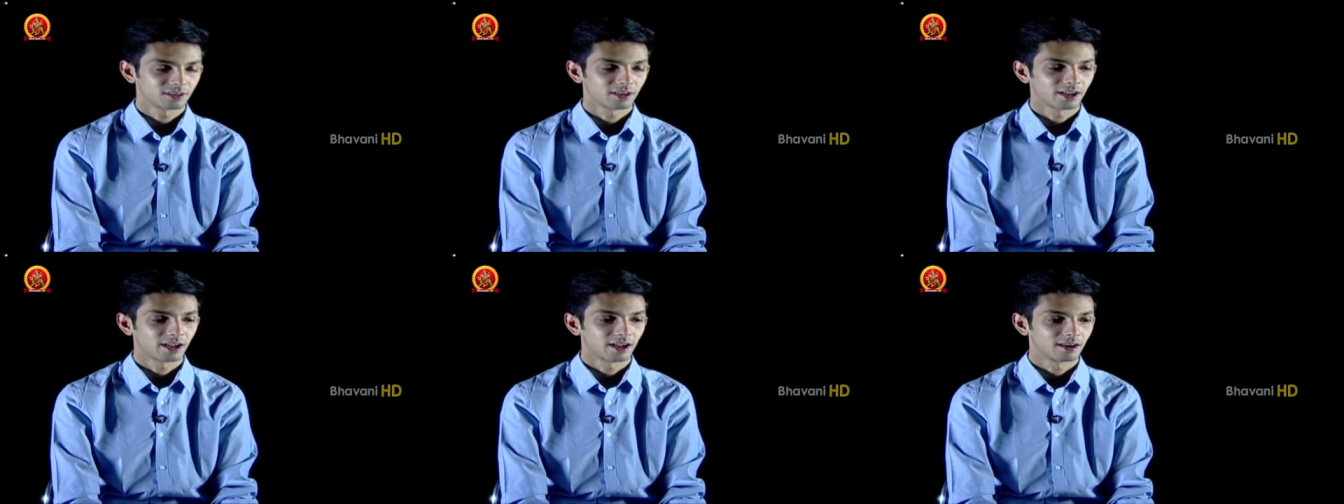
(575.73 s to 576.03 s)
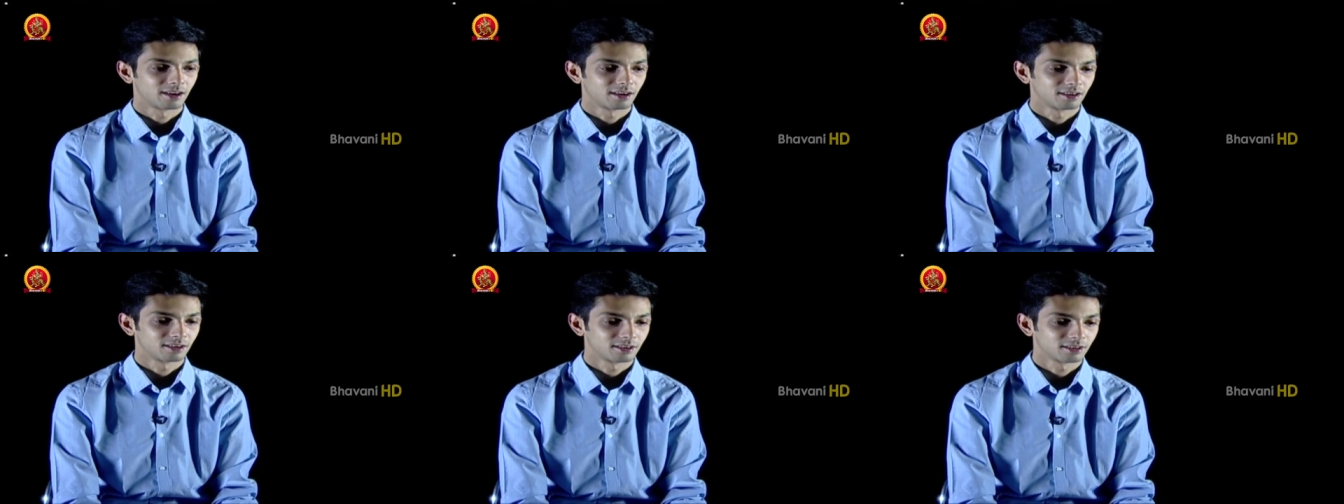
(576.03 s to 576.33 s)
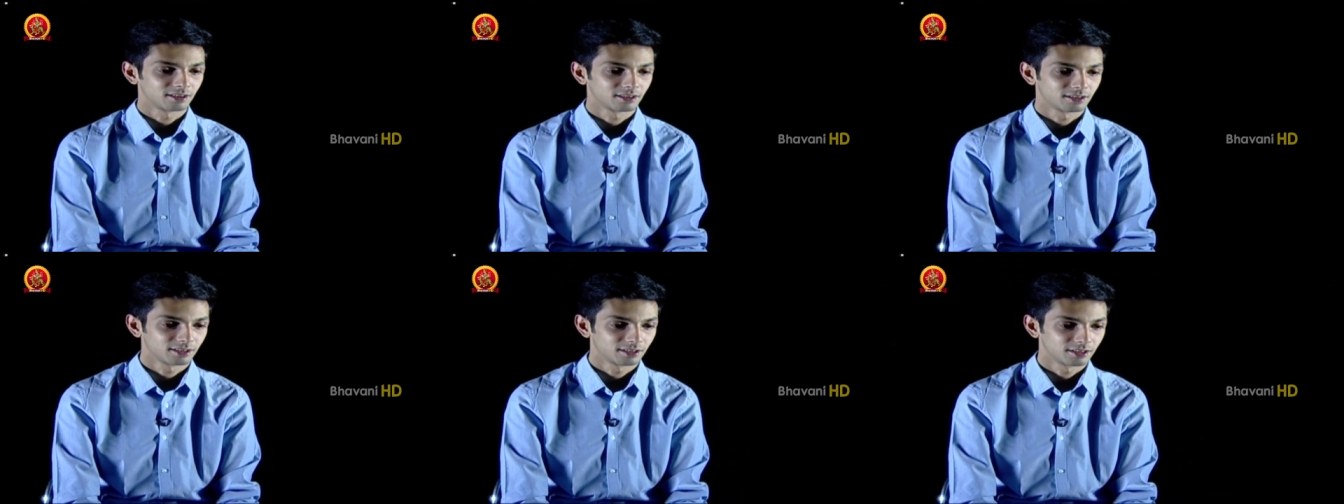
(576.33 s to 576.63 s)
and
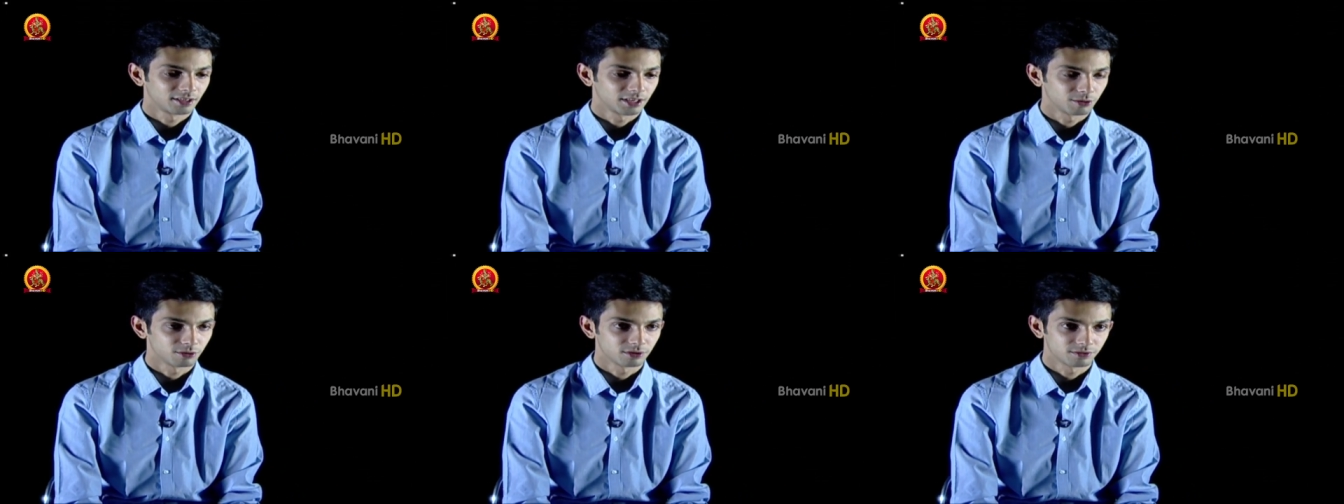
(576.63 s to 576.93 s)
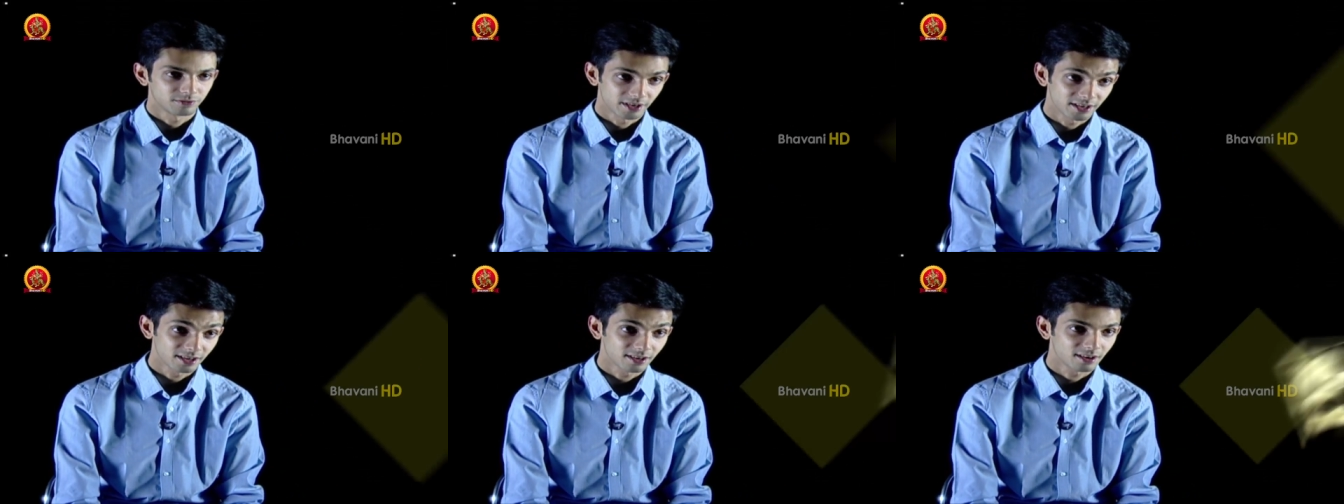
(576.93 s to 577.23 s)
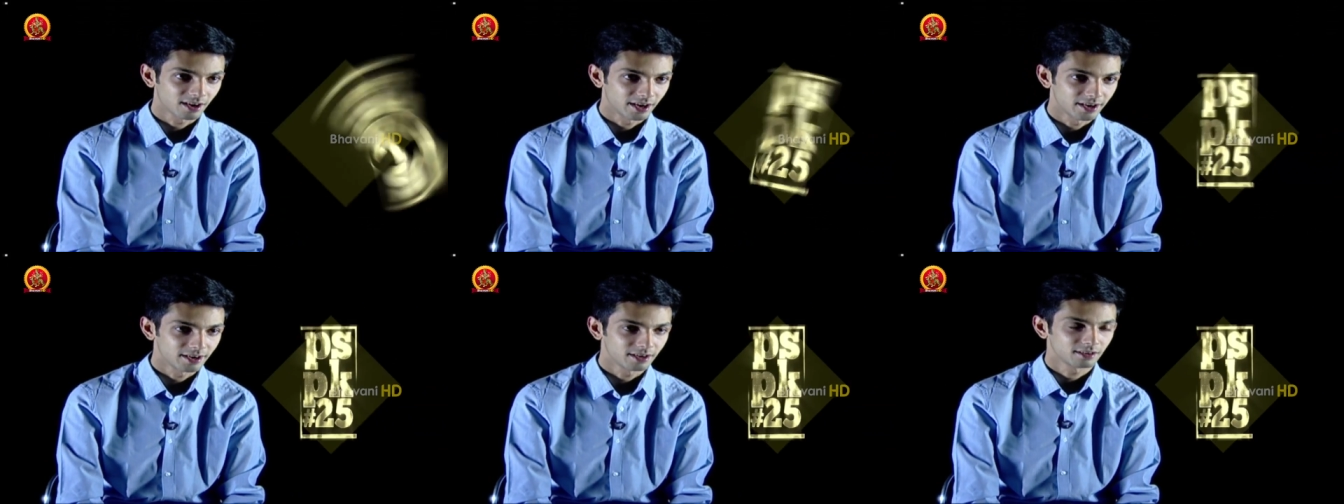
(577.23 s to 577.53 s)
he was very
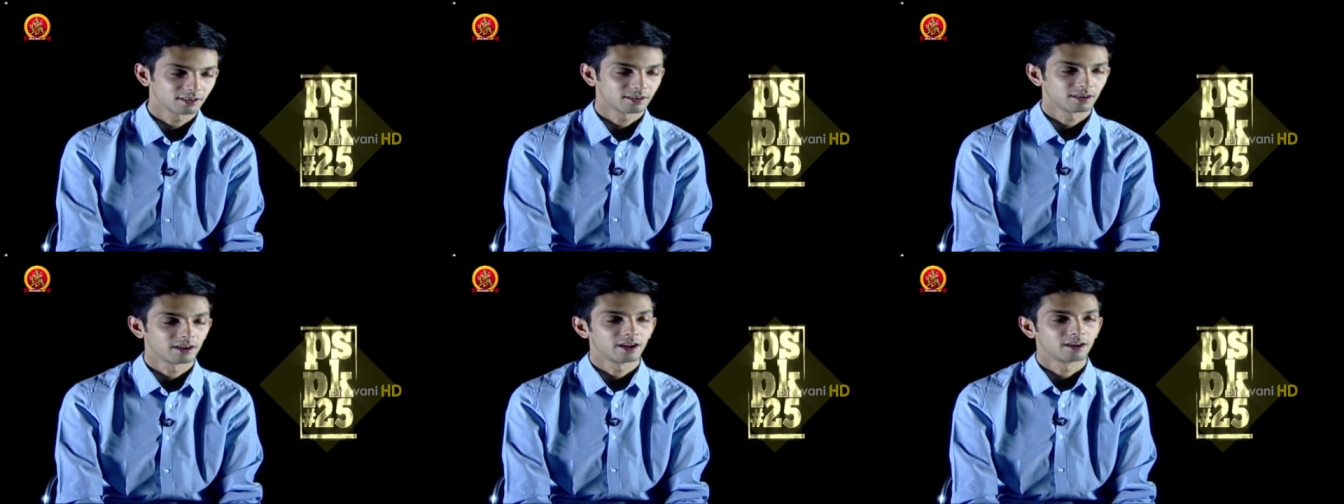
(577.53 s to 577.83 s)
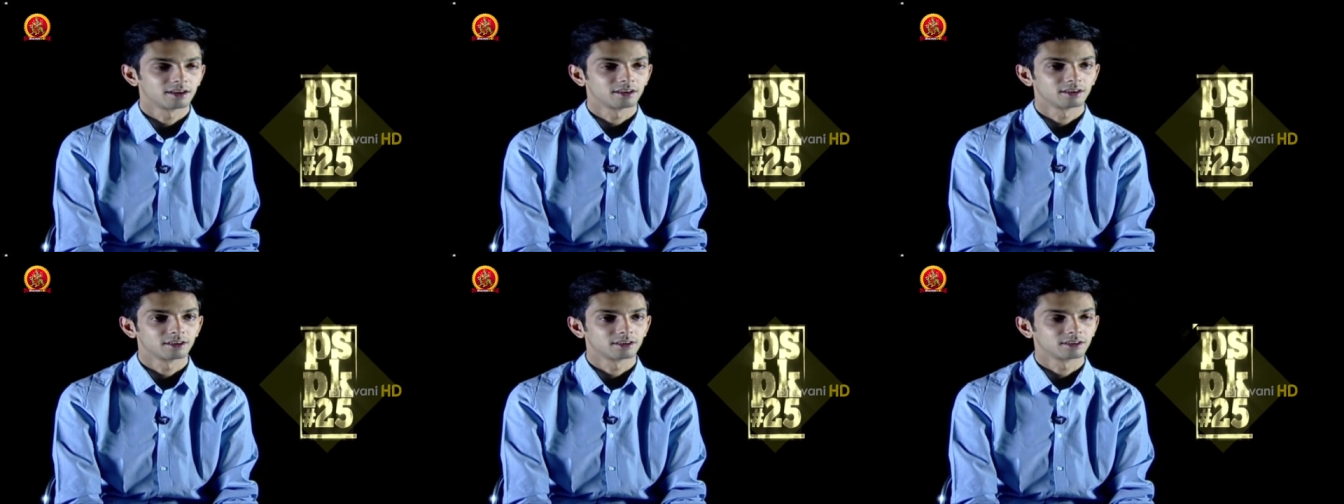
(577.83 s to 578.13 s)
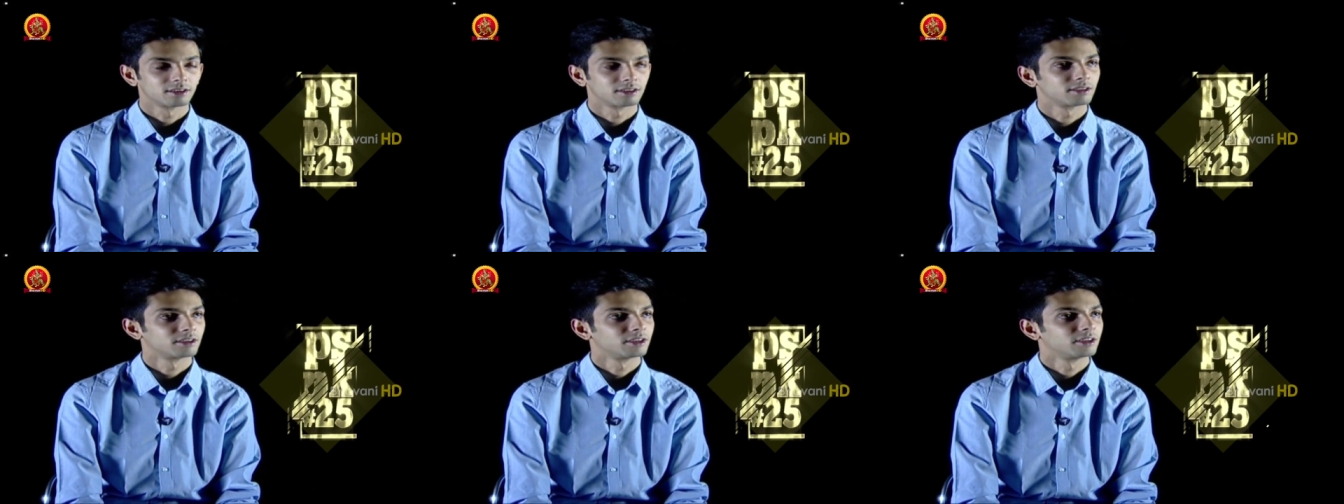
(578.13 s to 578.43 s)
kind and
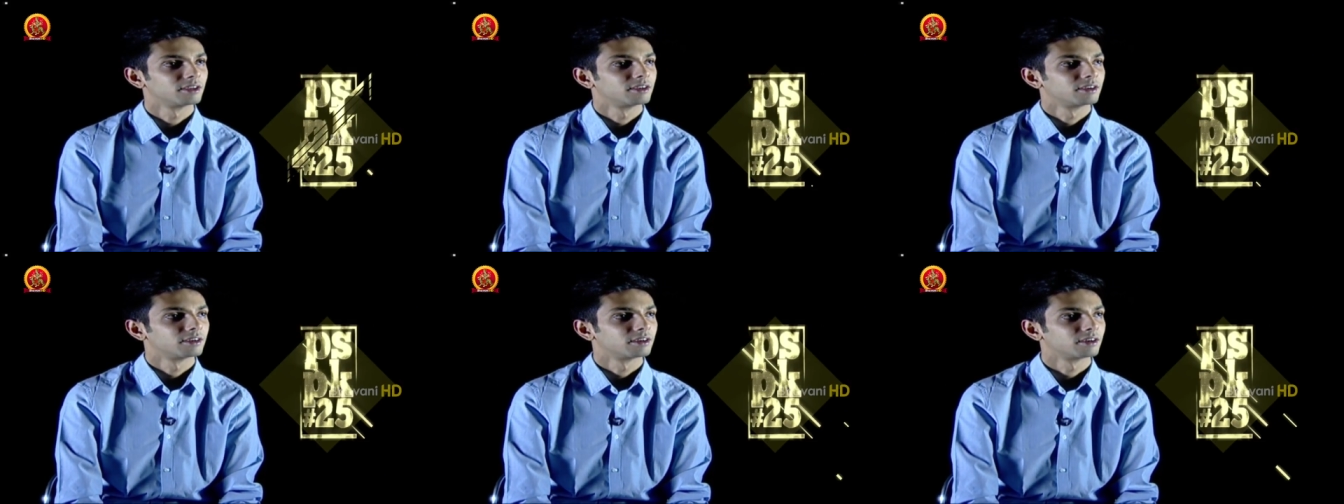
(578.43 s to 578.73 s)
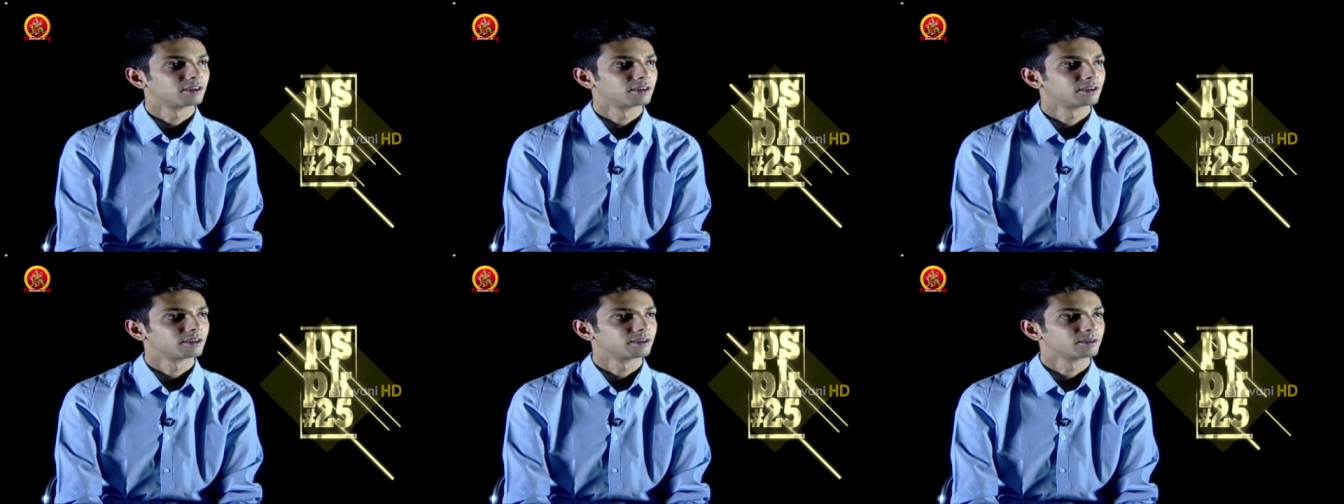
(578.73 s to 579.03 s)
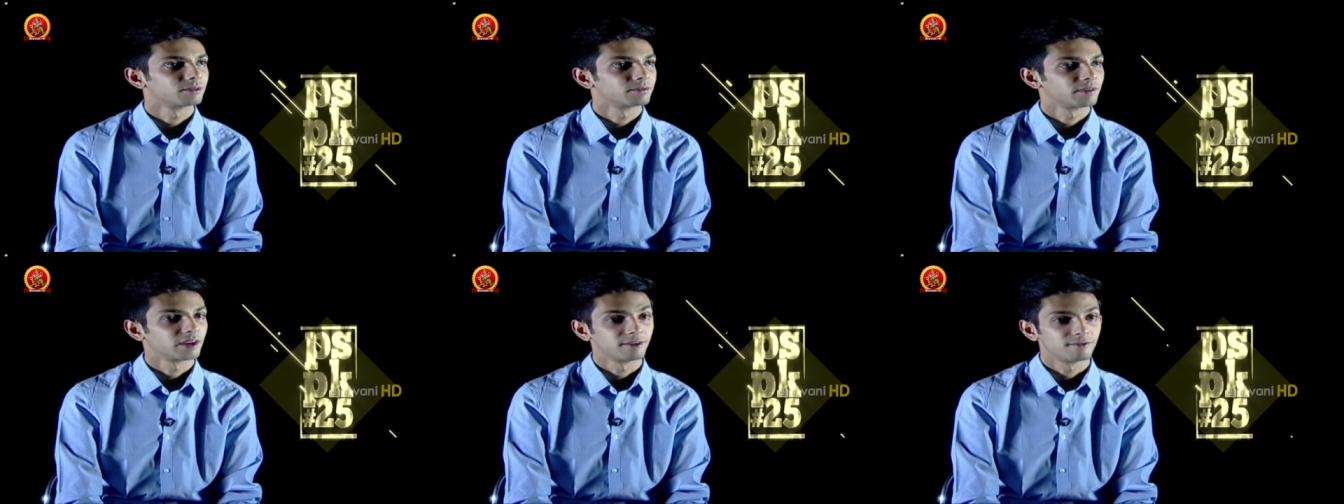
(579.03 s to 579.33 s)

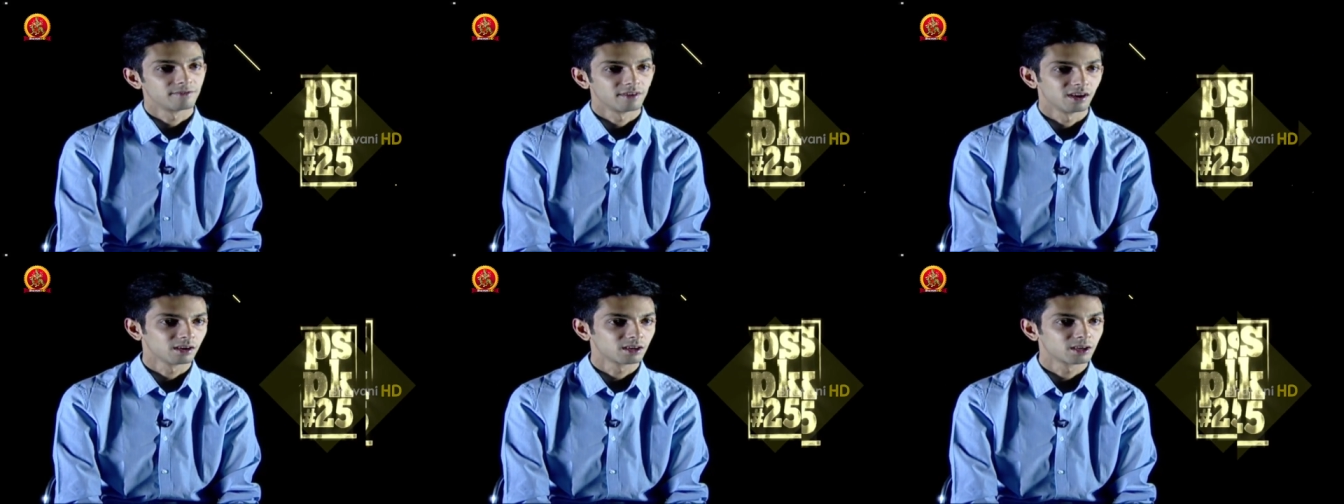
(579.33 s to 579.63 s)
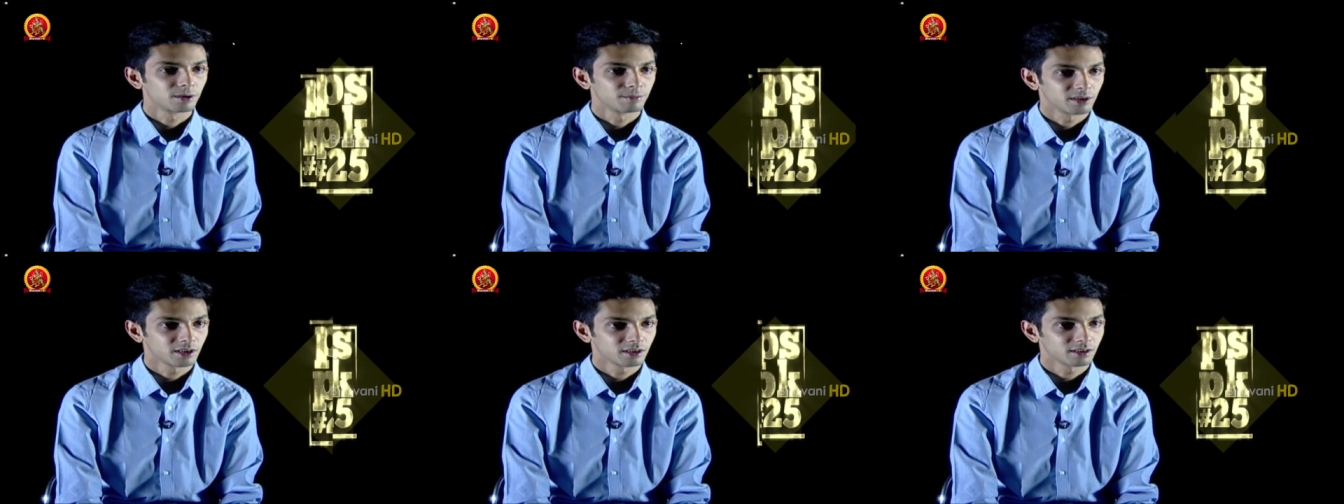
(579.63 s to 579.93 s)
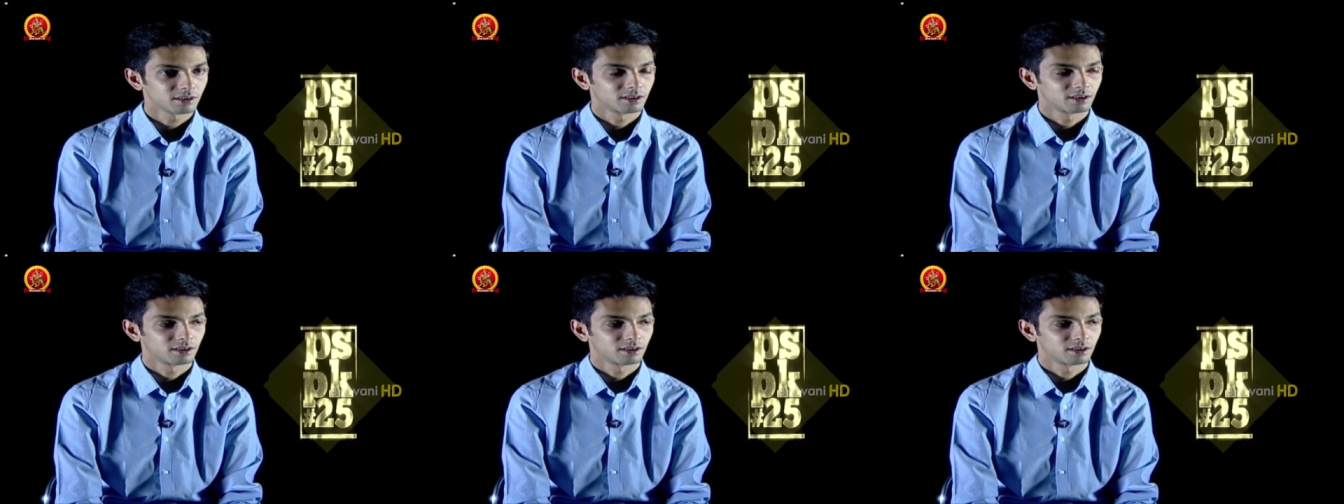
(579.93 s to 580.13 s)
very welcoming.